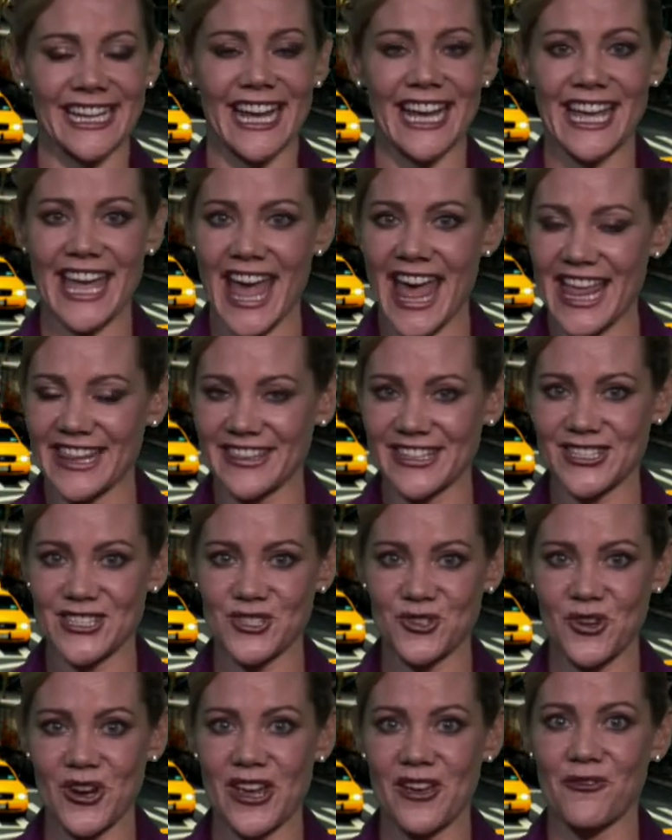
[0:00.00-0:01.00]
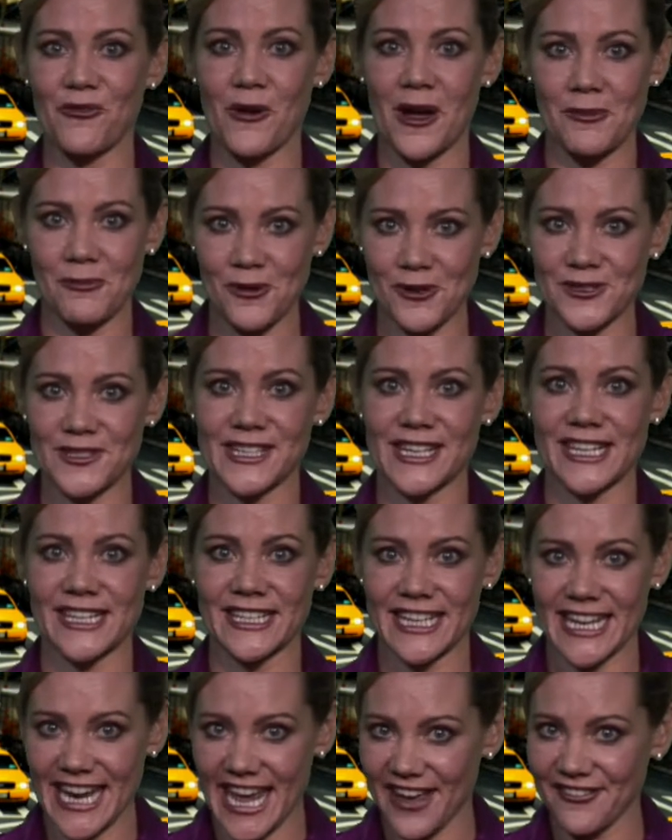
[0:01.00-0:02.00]
Again, the story of one person
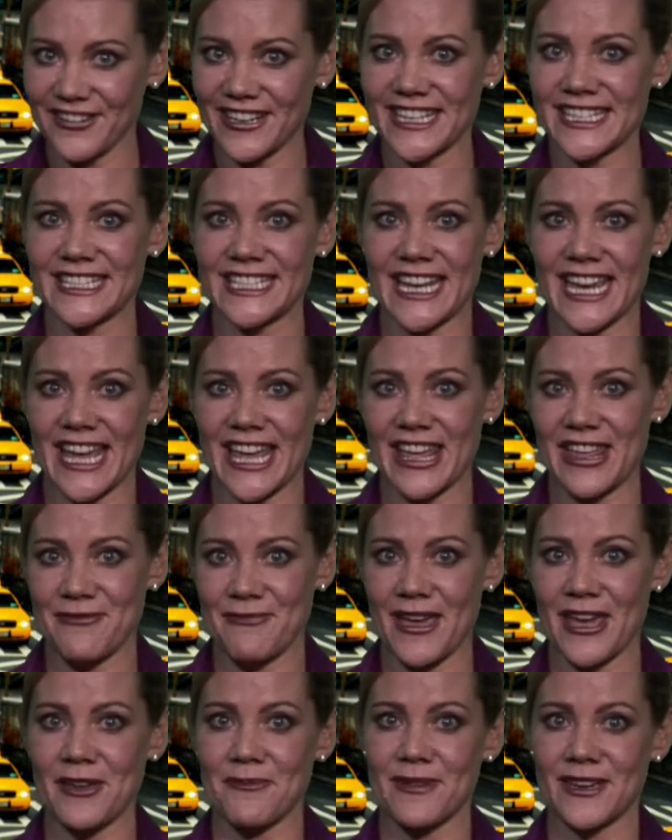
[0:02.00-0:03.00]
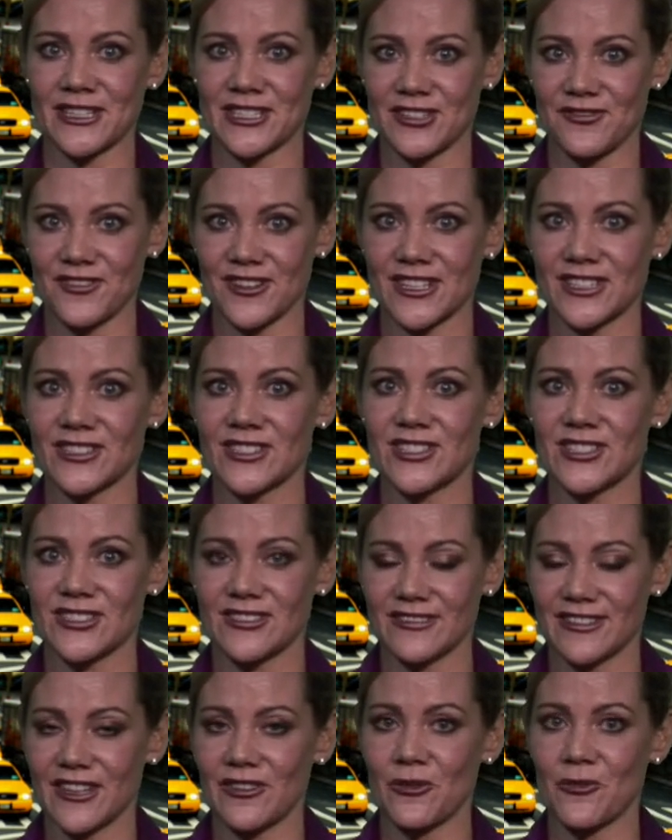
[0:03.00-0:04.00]
can have an idea and make a big difference
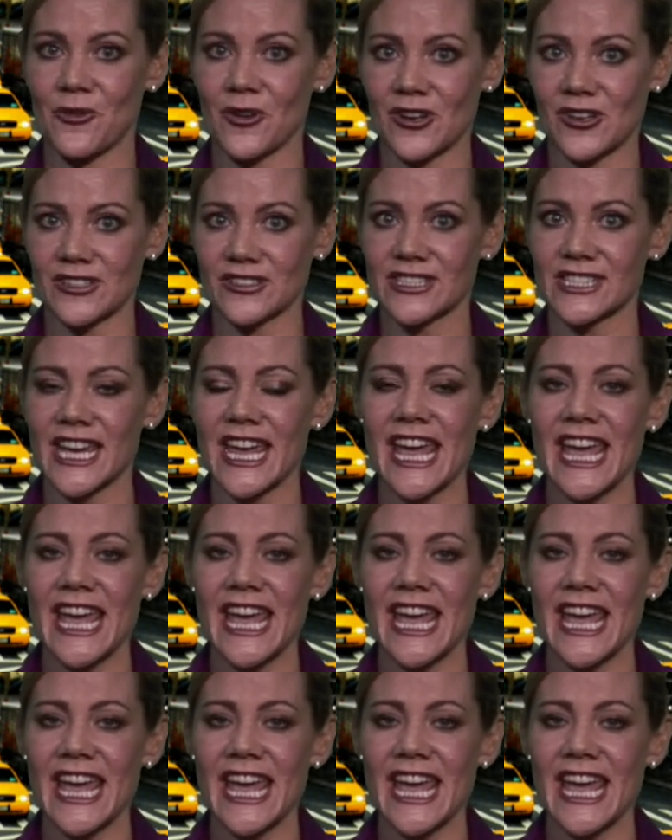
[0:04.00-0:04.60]
in the world.